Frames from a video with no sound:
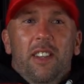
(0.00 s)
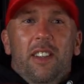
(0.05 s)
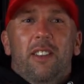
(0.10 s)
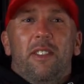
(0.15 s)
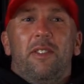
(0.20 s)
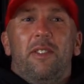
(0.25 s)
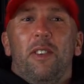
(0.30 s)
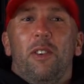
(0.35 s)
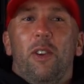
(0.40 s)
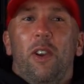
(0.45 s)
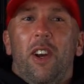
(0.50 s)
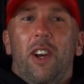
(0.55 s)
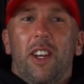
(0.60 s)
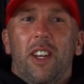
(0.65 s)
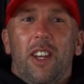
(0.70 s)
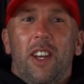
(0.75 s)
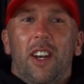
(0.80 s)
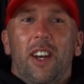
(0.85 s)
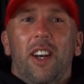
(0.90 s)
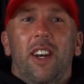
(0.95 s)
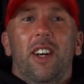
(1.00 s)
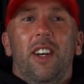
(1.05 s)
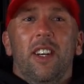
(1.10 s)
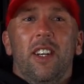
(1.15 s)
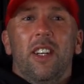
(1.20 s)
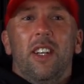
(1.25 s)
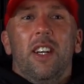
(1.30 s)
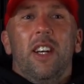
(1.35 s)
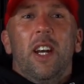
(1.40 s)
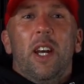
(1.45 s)
Feel like
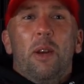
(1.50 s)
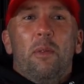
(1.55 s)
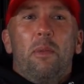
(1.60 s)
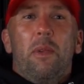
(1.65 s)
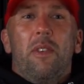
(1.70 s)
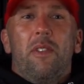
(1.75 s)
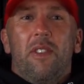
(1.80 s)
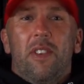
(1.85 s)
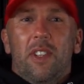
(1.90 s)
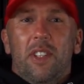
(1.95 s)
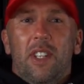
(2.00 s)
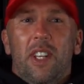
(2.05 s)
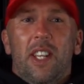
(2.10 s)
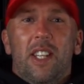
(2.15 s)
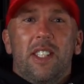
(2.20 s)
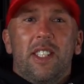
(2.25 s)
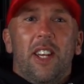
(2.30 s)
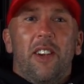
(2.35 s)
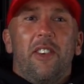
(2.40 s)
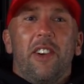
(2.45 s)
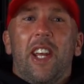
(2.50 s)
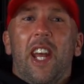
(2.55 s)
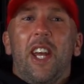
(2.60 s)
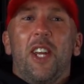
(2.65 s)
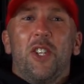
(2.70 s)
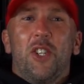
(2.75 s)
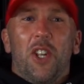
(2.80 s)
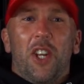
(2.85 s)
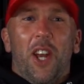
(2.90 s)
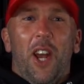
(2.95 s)
a bit of an
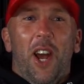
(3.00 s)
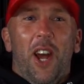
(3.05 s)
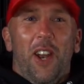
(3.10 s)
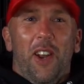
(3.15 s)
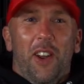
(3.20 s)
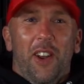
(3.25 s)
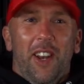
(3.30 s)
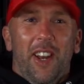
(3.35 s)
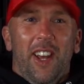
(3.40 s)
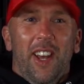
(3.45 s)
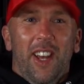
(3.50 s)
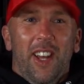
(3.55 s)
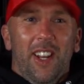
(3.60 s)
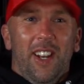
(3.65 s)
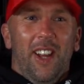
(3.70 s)
interrogation going on here.